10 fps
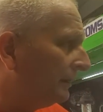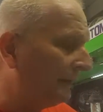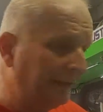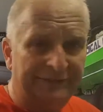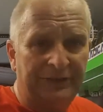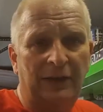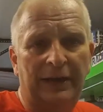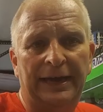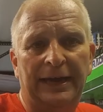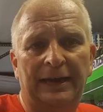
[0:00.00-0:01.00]
That's all I
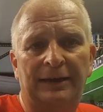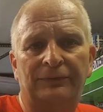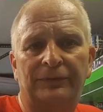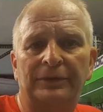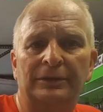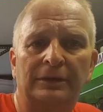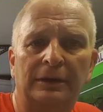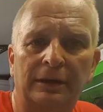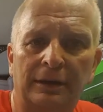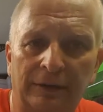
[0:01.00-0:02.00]
have.
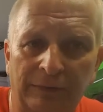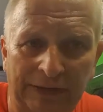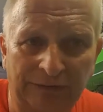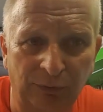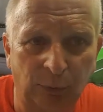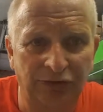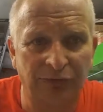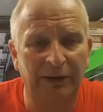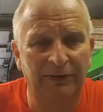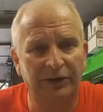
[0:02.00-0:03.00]
Thanks for
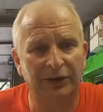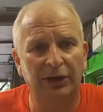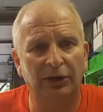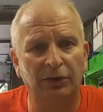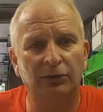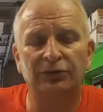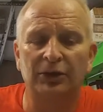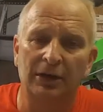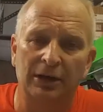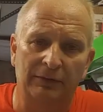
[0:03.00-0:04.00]
watching my videos.
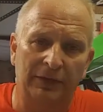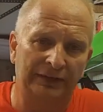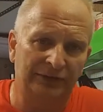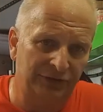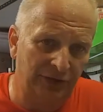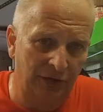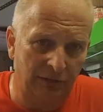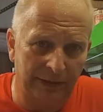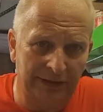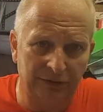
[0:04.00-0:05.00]
Thanks to
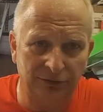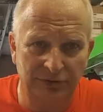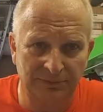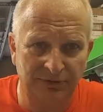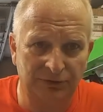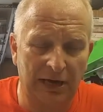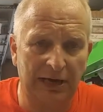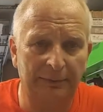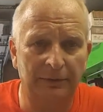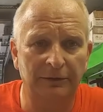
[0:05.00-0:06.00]
all of my new
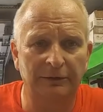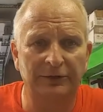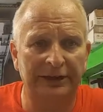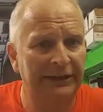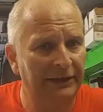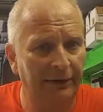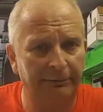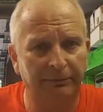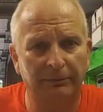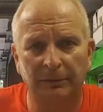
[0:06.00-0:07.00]
subscribers. I get
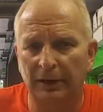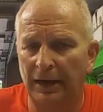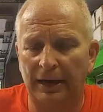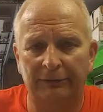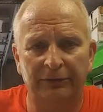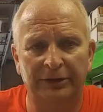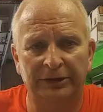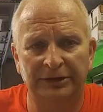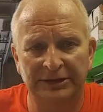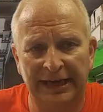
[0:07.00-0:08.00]
them
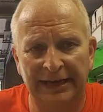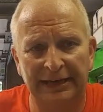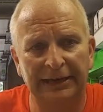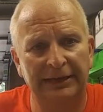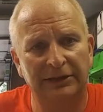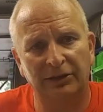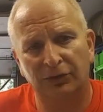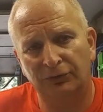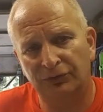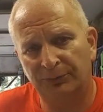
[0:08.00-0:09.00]
every day. I get
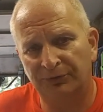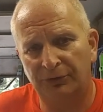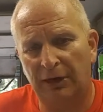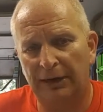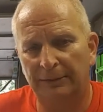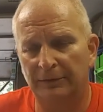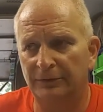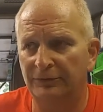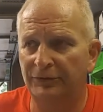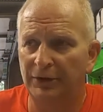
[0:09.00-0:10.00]
new
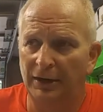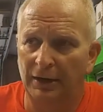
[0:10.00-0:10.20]
subscribers.